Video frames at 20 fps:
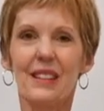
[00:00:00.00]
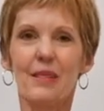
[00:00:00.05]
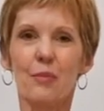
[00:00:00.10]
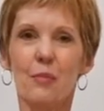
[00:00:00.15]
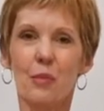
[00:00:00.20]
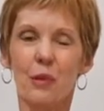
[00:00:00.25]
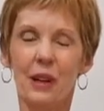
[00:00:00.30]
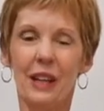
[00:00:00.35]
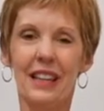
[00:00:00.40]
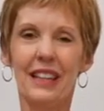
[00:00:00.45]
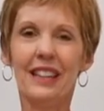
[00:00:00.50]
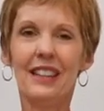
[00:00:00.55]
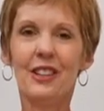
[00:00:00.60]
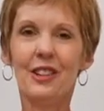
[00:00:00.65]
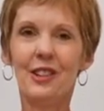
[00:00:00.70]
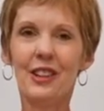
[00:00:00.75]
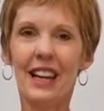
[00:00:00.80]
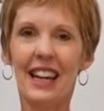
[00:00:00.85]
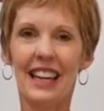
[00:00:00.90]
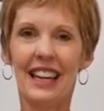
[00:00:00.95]
Bring
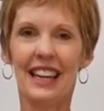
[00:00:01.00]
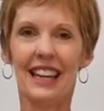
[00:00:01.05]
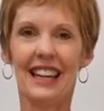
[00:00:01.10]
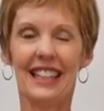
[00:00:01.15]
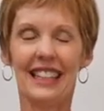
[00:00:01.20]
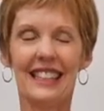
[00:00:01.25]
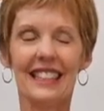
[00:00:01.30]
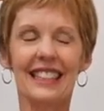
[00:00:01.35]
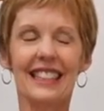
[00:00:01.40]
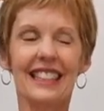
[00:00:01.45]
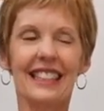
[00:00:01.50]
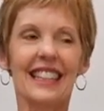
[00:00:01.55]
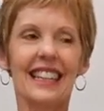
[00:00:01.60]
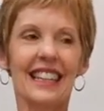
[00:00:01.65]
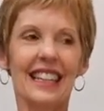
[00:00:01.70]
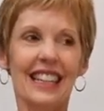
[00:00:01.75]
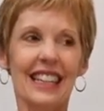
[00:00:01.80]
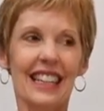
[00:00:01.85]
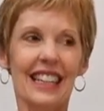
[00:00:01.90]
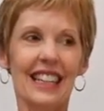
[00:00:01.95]
your hands,
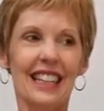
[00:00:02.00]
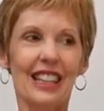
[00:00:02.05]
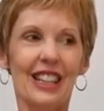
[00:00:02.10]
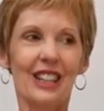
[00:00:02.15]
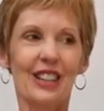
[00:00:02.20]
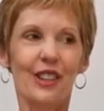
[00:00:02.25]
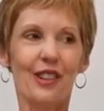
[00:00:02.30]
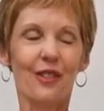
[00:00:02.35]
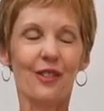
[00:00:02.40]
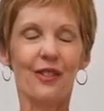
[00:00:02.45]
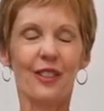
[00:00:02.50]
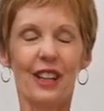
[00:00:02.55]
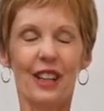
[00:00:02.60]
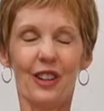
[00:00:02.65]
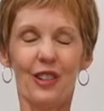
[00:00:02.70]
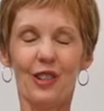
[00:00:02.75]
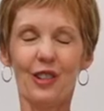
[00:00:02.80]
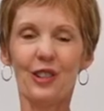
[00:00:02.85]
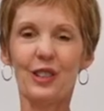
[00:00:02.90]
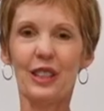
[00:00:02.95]
your
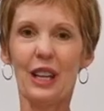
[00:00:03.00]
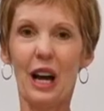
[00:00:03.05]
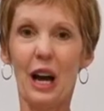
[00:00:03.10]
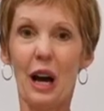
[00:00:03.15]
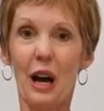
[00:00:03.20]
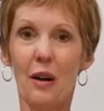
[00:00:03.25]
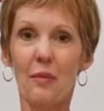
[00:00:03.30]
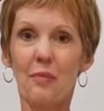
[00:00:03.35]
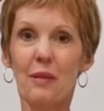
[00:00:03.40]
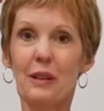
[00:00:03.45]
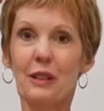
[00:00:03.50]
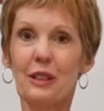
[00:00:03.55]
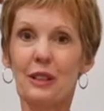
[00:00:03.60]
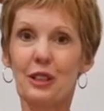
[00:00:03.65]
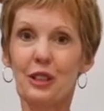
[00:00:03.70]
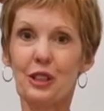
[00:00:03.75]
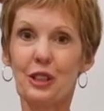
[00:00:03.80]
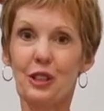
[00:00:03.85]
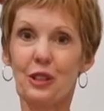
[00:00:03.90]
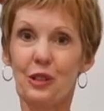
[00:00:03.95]
fingers up
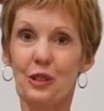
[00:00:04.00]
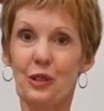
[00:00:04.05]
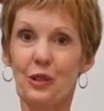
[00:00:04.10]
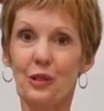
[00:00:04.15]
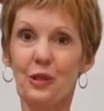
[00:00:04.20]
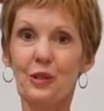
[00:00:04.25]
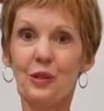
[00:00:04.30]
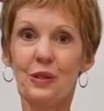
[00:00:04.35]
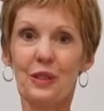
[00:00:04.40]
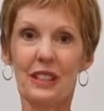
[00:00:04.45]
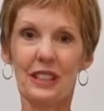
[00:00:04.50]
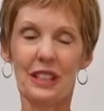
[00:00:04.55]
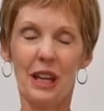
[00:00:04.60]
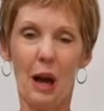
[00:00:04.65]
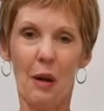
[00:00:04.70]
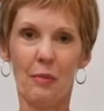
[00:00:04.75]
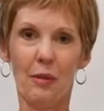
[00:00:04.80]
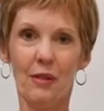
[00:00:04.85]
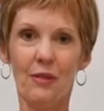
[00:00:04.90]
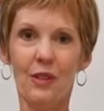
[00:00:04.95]
to the
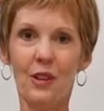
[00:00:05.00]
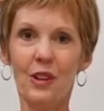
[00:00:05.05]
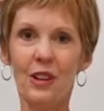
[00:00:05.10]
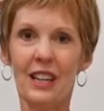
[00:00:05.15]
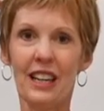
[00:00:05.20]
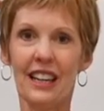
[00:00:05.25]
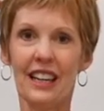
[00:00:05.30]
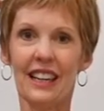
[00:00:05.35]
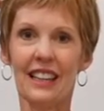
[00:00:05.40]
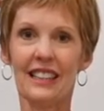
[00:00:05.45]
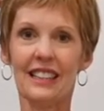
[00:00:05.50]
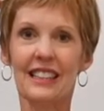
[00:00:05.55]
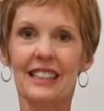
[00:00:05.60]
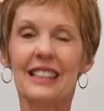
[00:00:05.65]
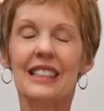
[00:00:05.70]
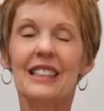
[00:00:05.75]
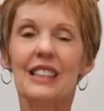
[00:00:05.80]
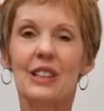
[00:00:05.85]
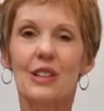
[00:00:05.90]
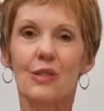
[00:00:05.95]
top of your head.
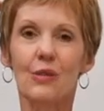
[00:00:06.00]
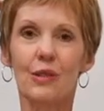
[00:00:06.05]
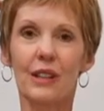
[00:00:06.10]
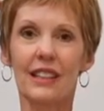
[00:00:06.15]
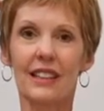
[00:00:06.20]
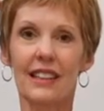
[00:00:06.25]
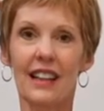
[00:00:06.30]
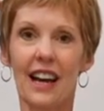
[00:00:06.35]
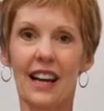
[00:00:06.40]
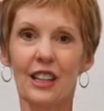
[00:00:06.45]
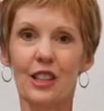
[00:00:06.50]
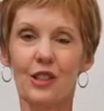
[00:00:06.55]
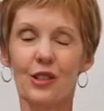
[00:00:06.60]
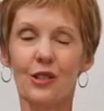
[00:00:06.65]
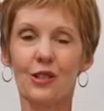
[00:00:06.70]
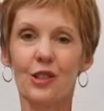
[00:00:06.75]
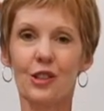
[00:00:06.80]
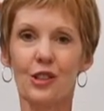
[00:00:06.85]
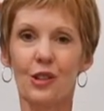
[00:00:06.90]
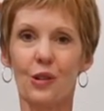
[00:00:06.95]
Relax
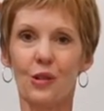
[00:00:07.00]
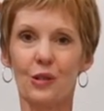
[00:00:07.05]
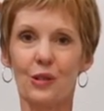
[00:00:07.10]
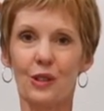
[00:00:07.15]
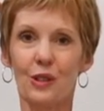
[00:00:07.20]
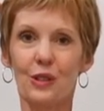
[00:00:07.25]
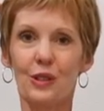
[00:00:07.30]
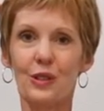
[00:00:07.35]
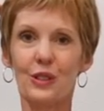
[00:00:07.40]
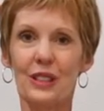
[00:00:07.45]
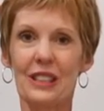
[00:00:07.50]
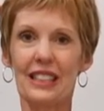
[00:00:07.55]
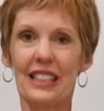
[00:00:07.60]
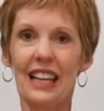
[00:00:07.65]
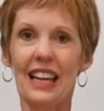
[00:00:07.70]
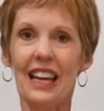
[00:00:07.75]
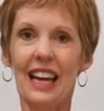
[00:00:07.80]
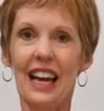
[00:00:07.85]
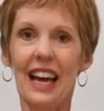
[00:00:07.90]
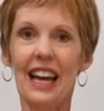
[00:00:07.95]
your shoulders,
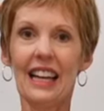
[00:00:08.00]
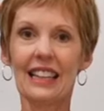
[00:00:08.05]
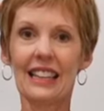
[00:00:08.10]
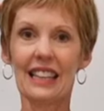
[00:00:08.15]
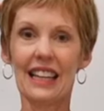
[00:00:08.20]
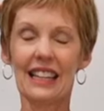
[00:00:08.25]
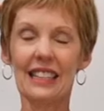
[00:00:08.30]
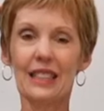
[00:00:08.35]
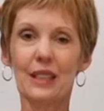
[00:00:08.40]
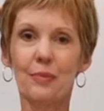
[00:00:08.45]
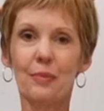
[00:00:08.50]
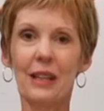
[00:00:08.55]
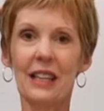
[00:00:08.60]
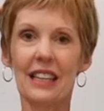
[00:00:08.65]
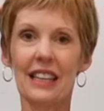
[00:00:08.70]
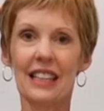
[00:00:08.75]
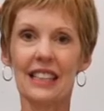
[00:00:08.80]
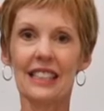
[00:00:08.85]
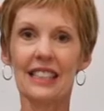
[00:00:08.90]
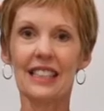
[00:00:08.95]
and let's
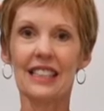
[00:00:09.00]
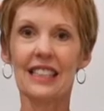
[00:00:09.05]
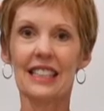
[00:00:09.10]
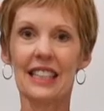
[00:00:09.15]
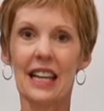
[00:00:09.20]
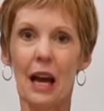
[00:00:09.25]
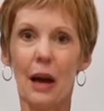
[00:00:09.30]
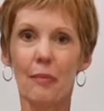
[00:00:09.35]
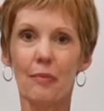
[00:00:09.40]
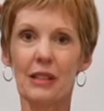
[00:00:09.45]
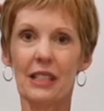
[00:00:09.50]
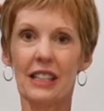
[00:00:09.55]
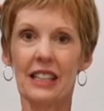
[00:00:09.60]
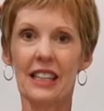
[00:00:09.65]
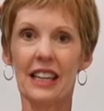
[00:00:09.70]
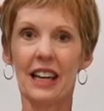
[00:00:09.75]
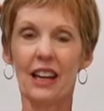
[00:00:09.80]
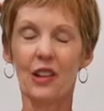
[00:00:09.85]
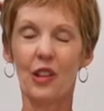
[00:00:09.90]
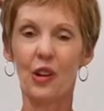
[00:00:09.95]
begin to tap
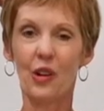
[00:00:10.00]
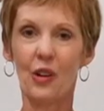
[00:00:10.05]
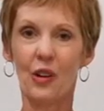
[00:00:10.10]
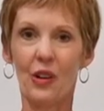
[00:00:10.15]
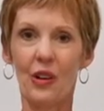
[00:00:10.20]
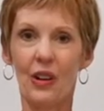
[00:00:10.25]
together.